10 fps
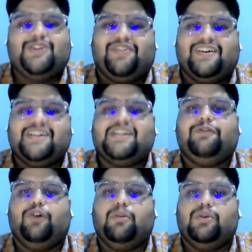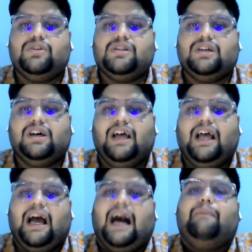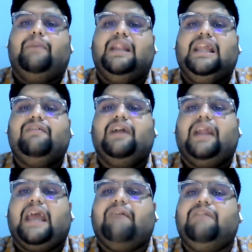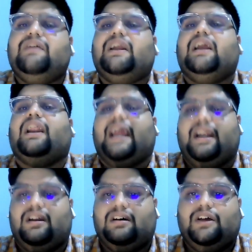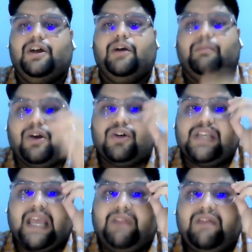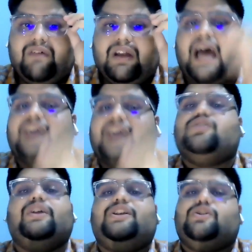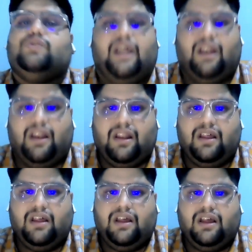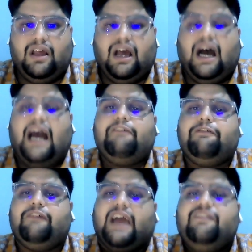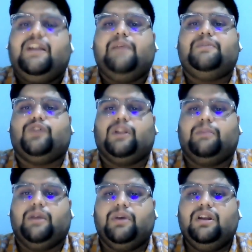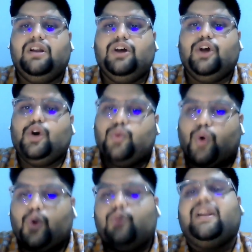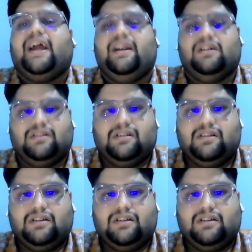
So first and foremost, I believe that everyone can write because everyone has stories to tell. I have five tips for the people who want to be writers.